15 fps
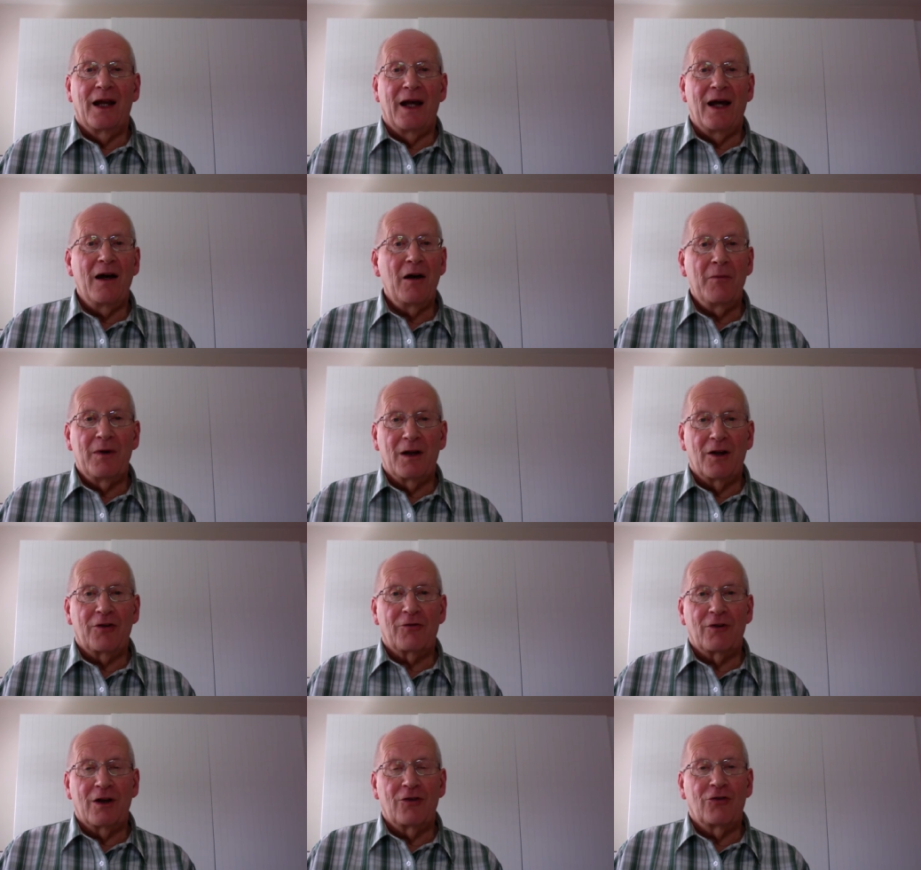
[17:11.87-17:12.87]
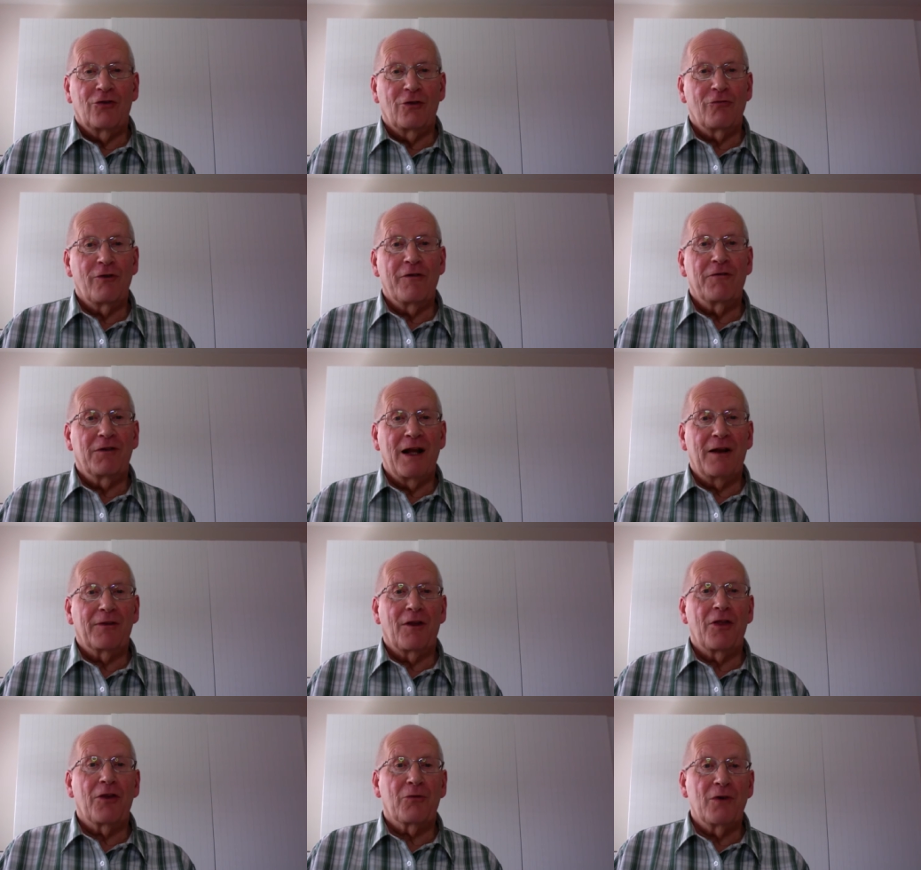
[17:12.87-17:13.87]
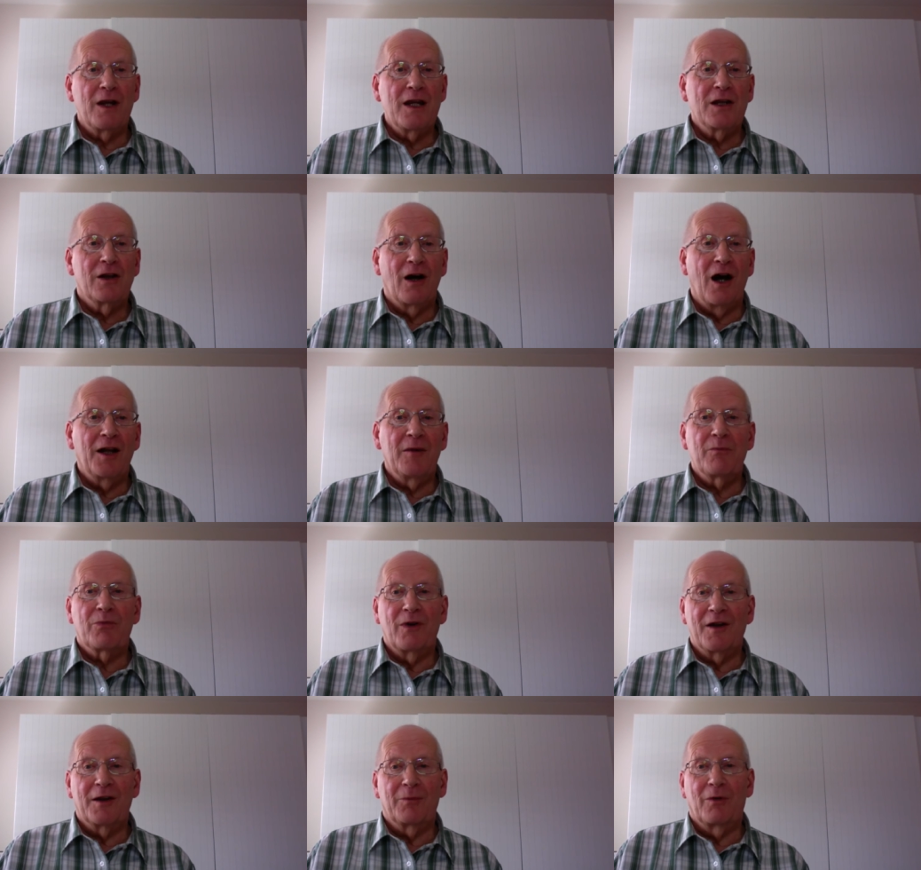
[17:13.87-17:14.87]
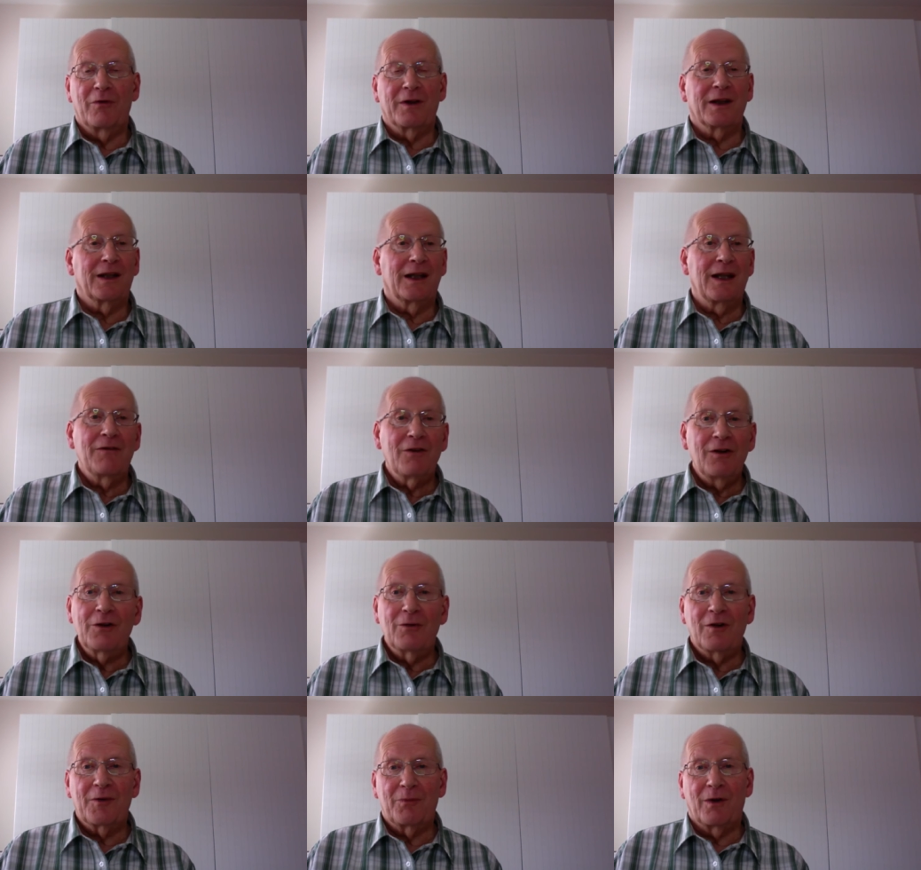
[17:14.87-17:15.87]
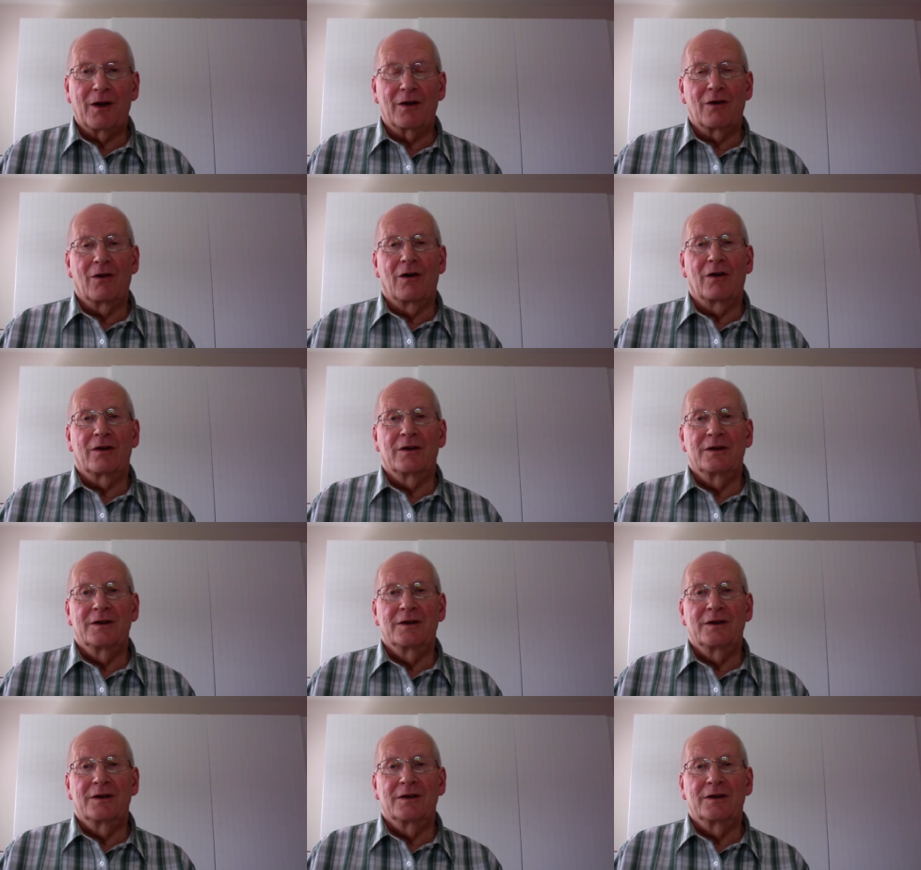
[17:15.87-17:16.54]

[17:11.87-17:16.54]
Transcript: Our ministries should reflect the three guiding principles given to us by God